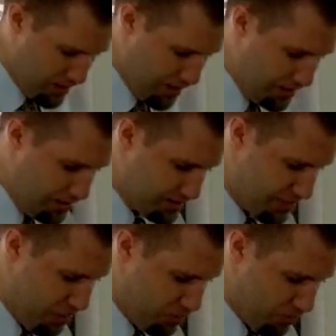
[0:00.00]
his
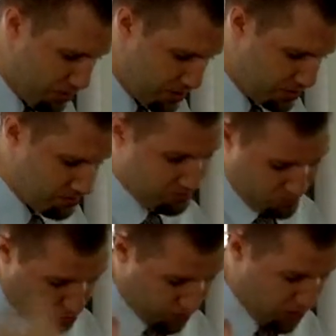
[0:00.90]
contemporaries.
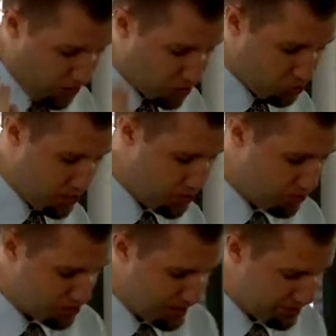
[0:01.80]
One last one,
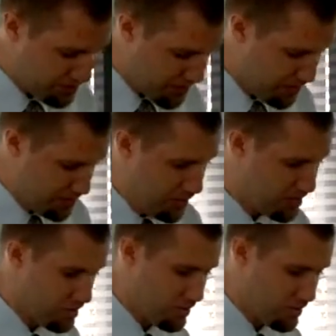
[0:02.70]
Luke 17.